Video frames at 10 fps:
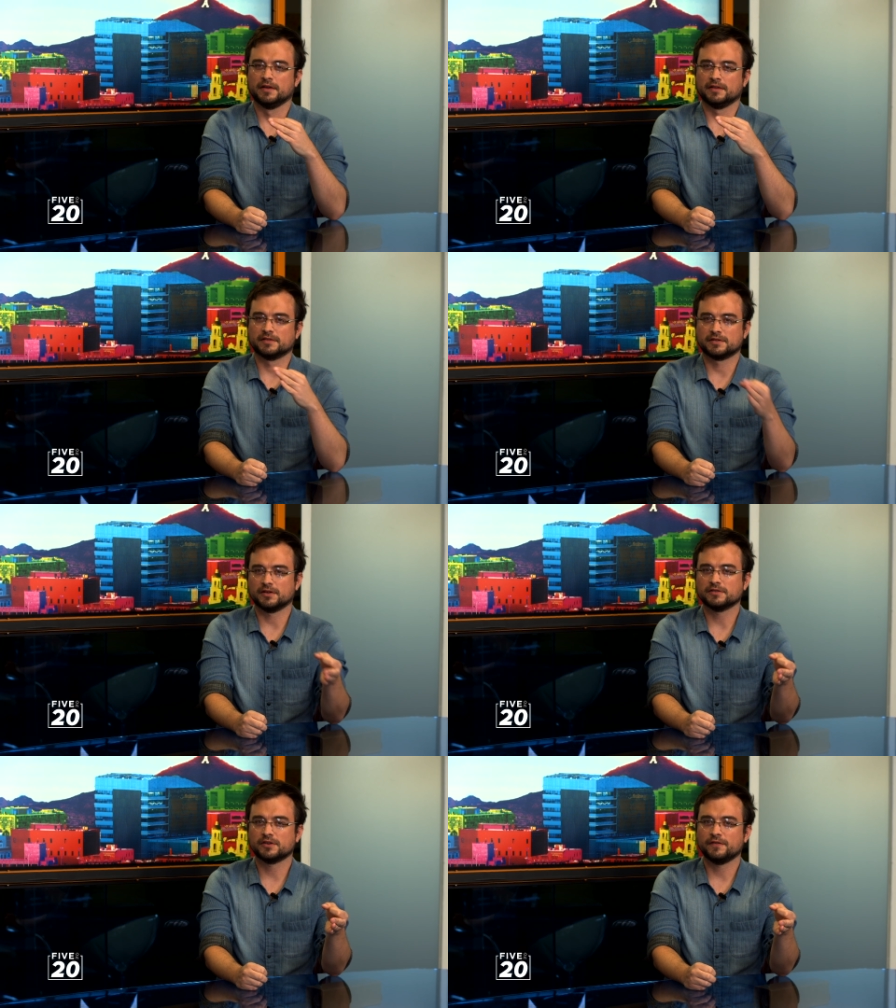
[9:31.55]
This could
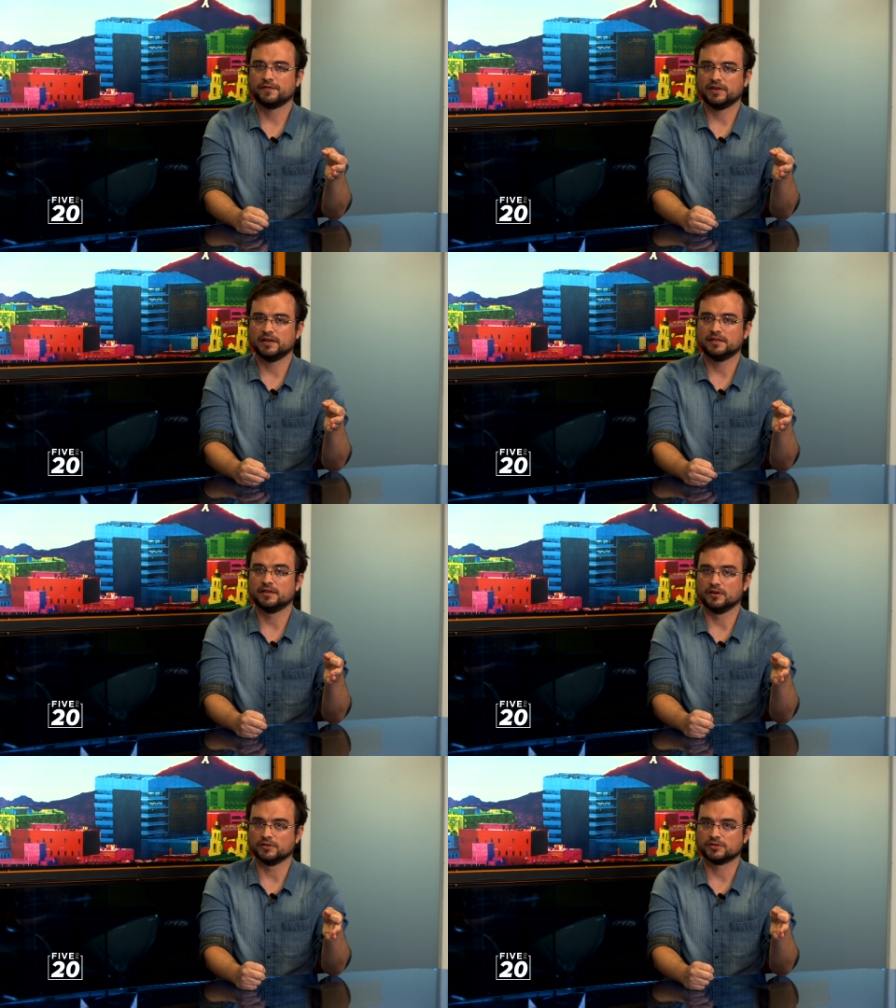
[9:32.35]
also feed the
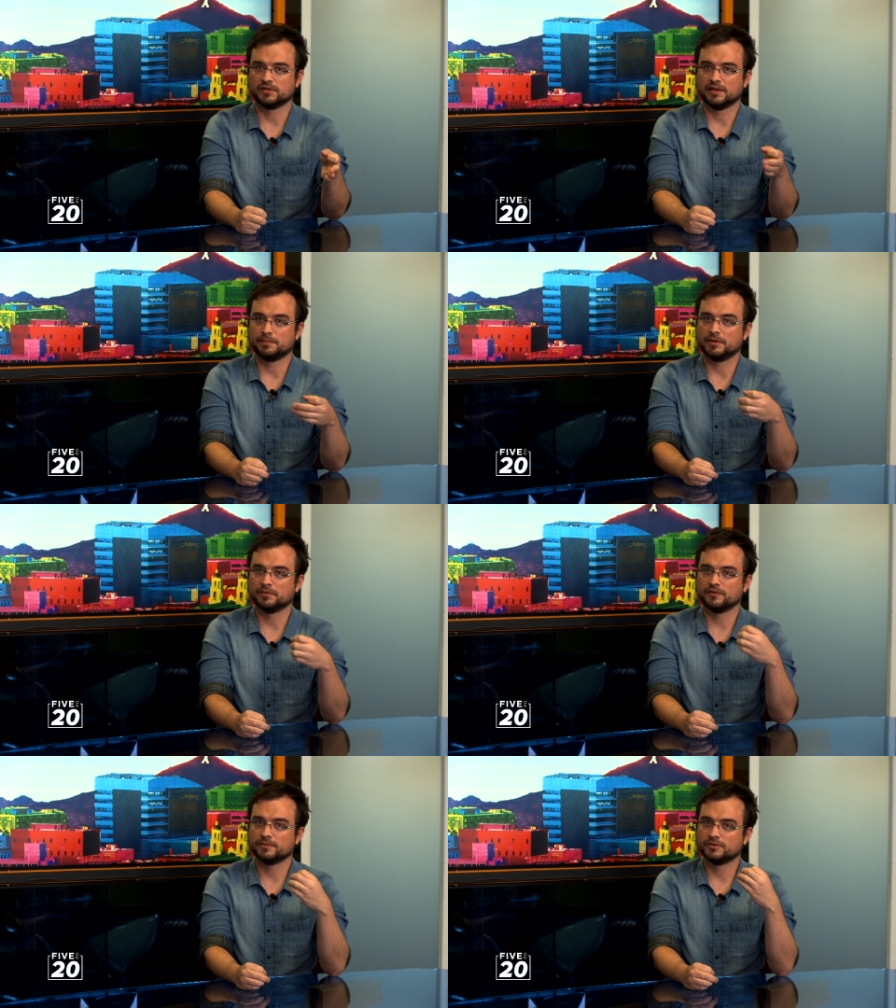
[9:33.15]
notion that
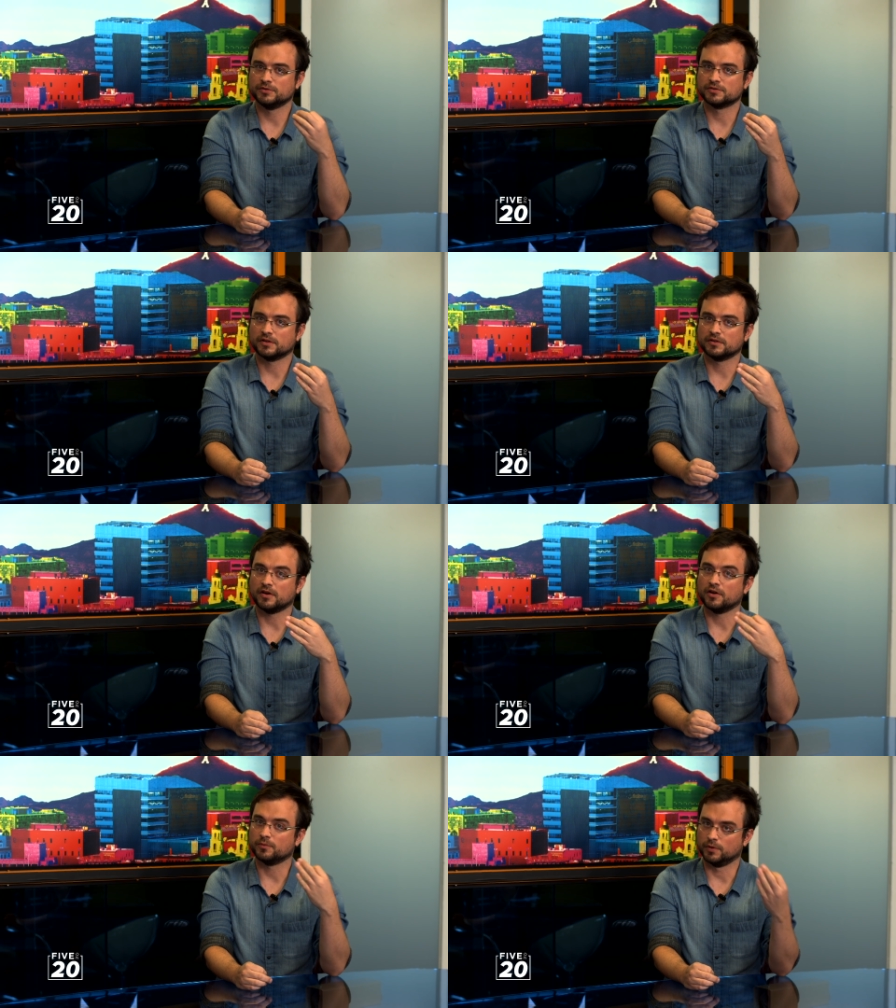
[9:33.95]
people from Tucson
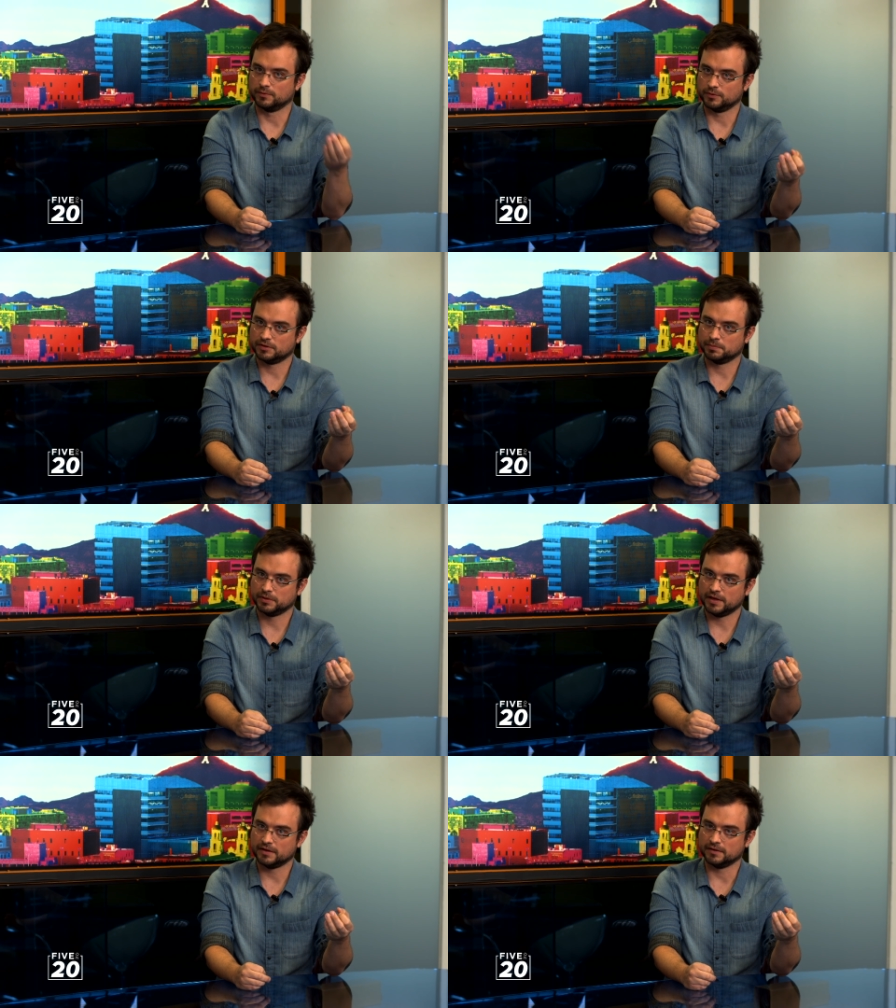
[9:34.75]
are one with the
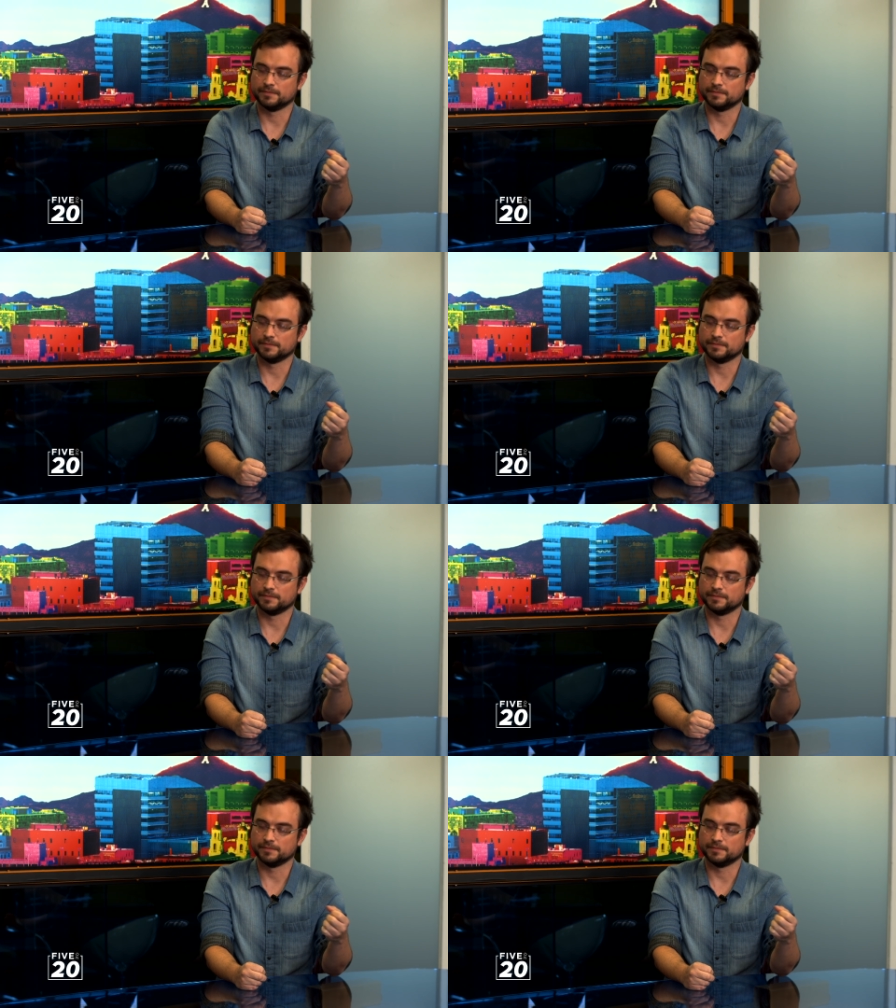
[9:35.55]
planet.